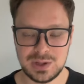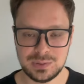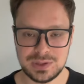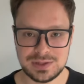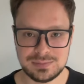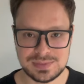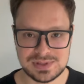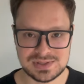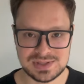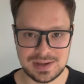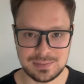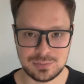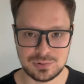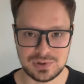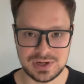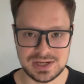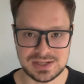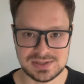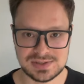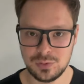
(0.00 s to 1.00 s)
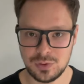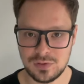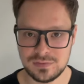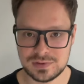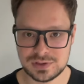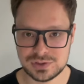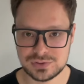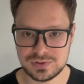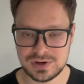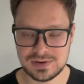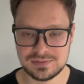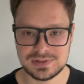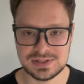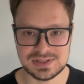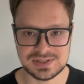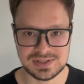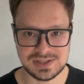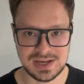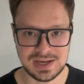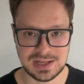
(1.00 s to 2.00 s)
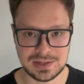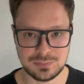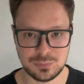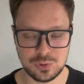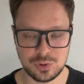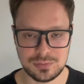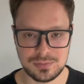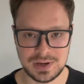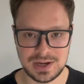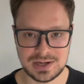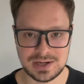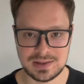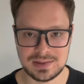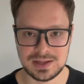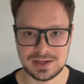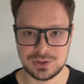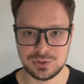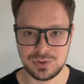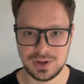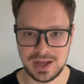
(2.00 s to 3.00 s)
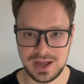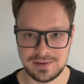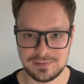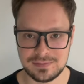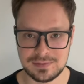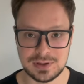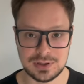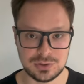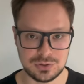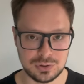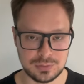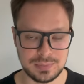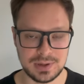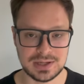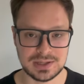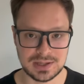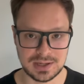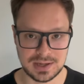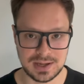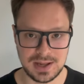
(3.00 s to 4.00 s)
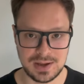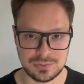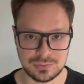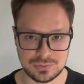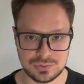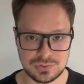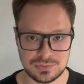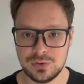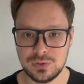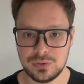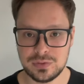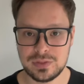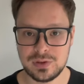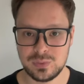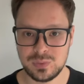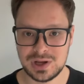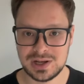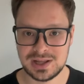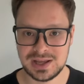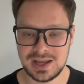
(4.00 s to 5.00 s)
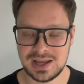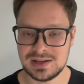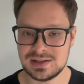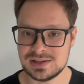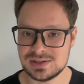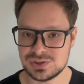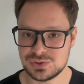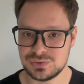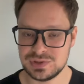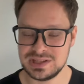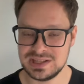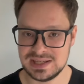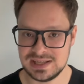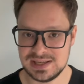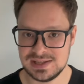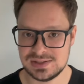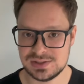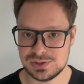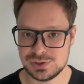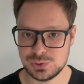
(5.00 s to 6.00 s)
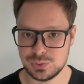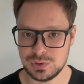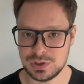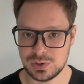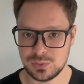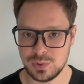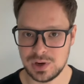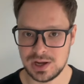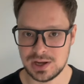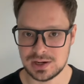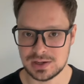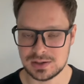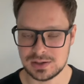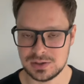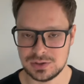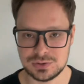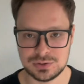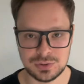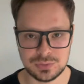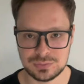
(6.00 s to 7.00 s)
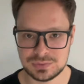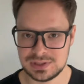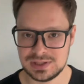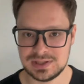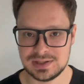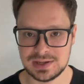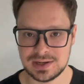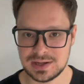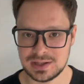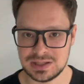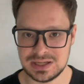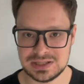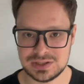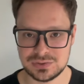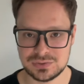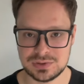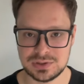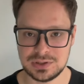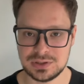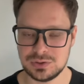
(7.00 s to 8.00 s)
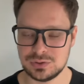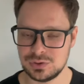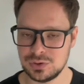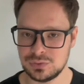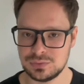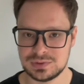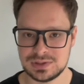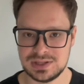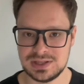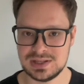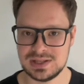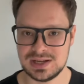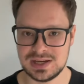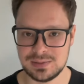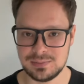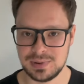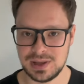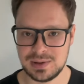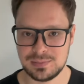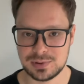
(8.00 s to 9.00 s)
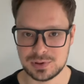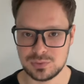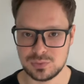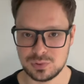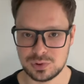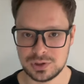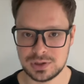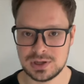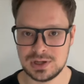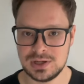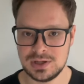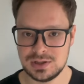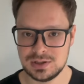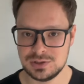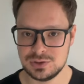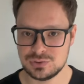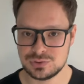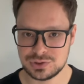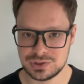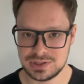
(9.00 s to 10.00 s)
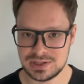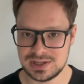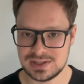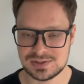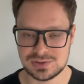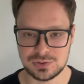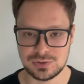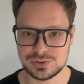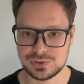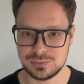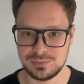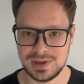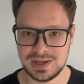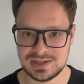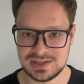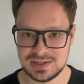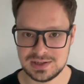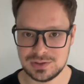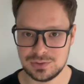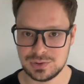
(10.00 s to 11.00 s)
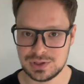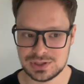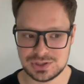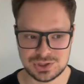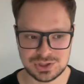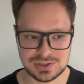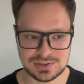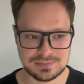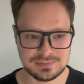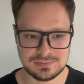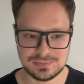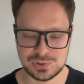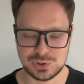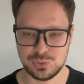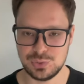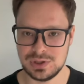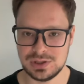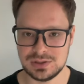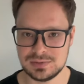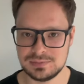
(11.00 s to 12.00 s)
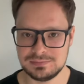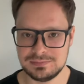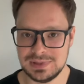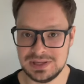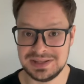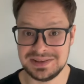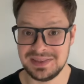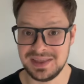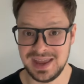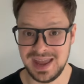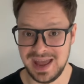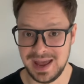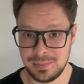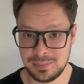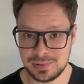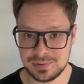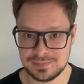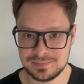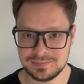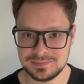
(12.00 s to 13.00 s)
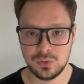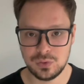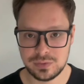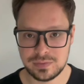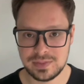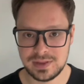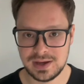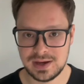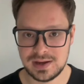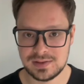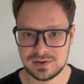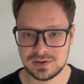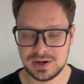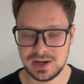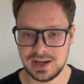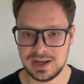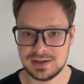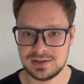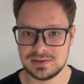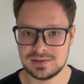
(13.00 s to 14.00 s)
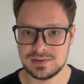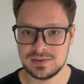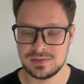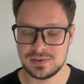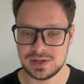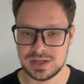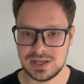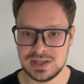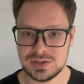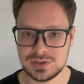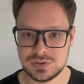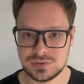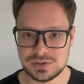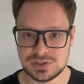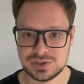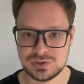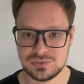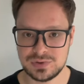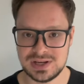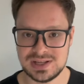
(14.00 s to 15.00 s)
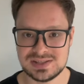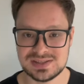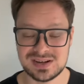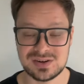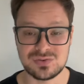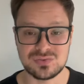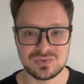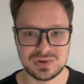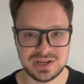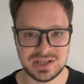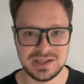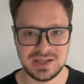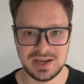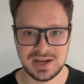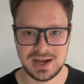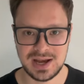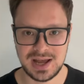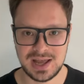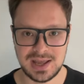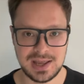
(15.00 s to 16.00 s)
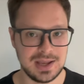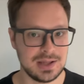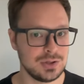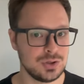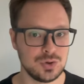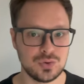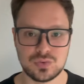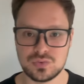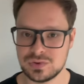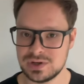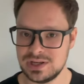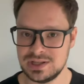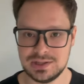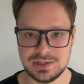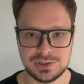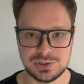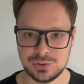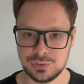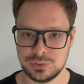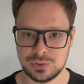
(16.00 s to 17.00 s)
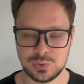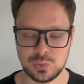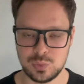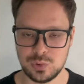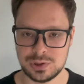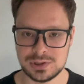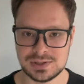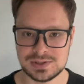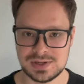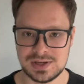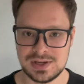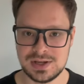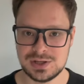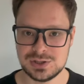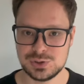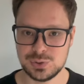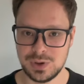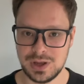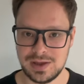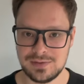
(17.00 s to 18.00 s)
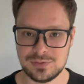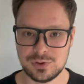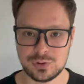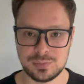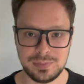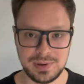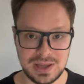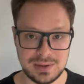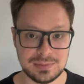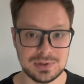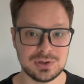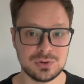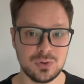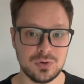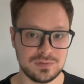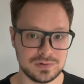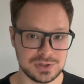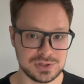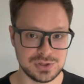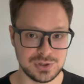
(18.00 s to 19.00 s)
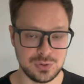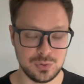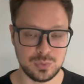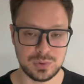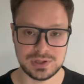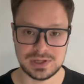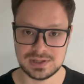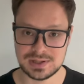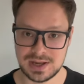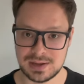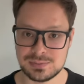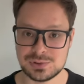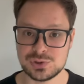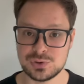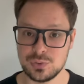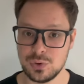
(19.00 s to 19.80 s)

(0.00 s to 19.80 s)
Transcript: let me summarize. Overdraft is taking more money than you have in your bank account. On the one hand, it's really easy to acquire. You don't need a collateral, you don't need any paperwork. Usually it's automatic, you can just do it in the app. On the other hand, the interest rates are really high and you really don't want to have your payment overdue when it comes to